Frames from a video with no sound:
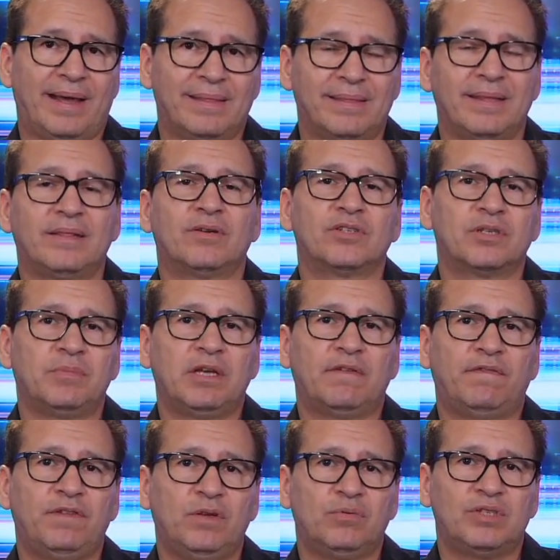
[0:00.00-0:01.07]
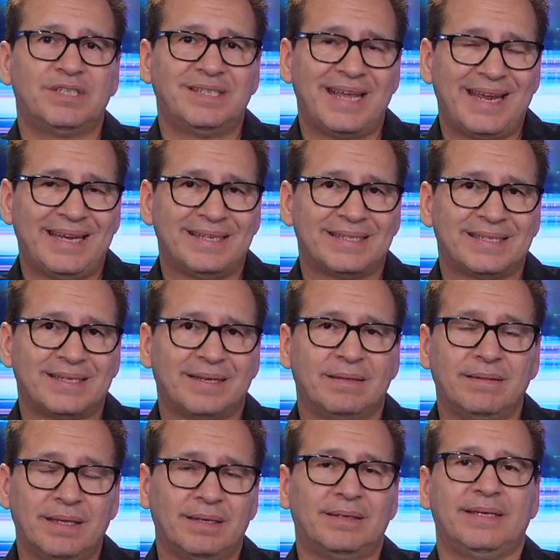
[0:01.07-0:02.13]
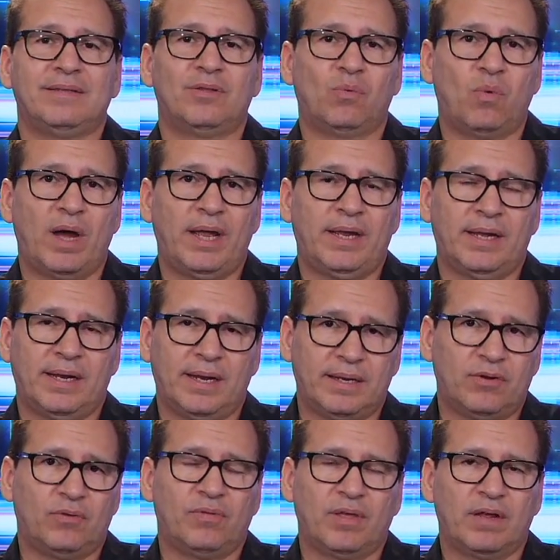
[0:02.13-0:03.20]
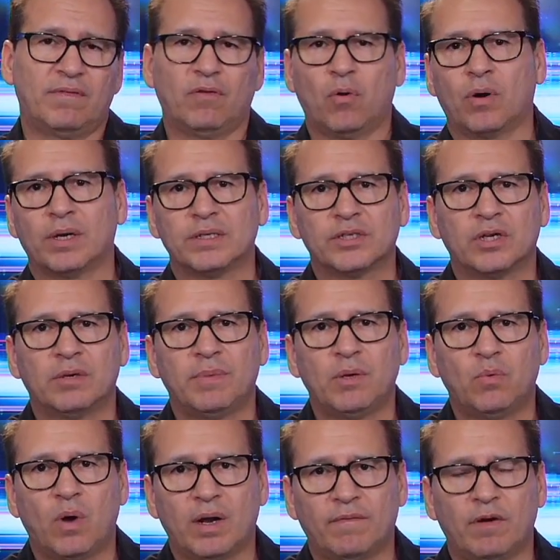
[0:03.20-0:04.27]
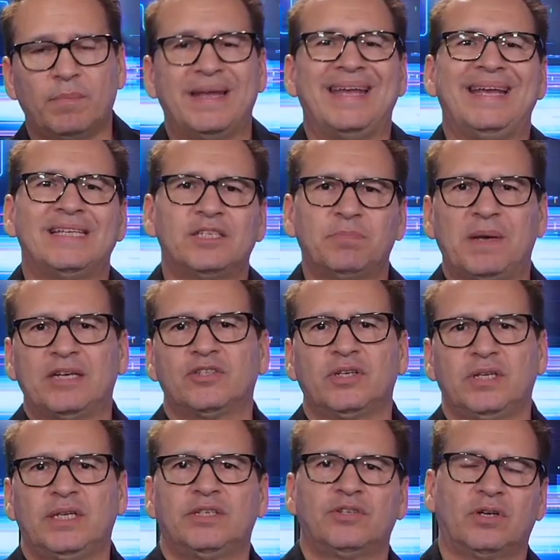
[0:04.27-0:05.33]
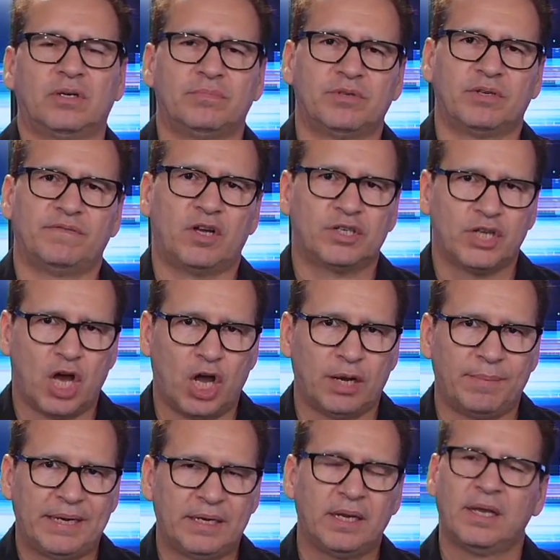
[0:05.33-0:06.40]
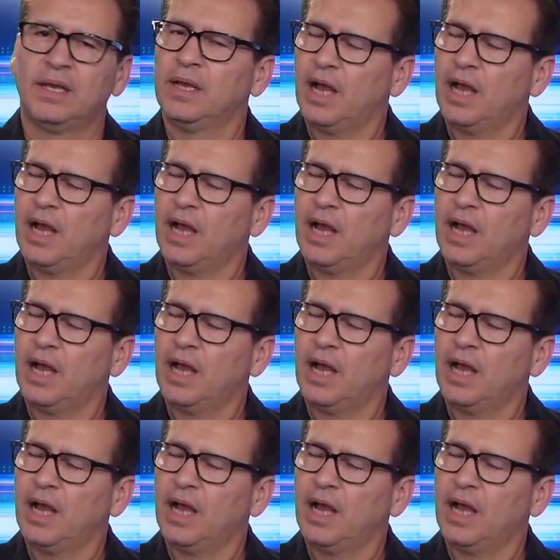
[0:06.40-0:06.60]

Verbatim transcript: I think there's going to be a few states that lead the way, and I do think Florida is going to be one of them, especially in terms of autonomy.